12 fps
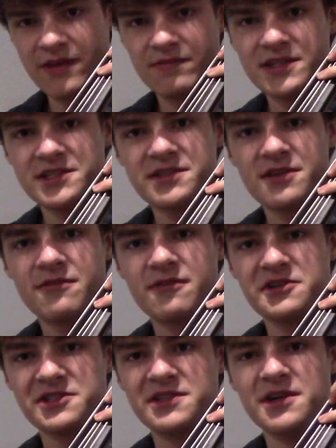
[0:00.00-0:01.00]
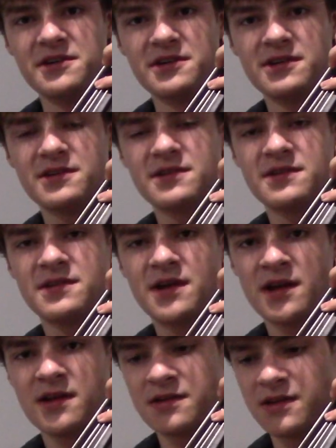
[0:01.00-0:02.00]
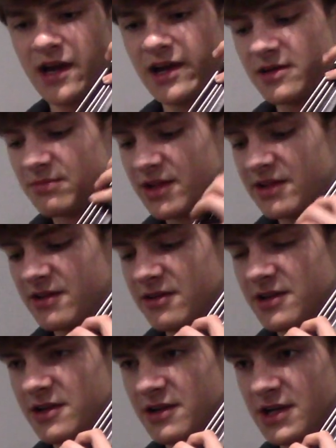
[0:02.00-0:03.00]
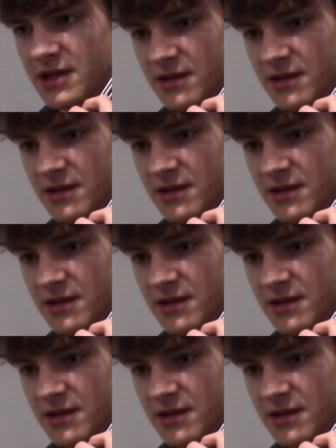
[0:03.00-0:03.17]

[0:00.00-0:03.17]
If this is the first note, I can play that on here.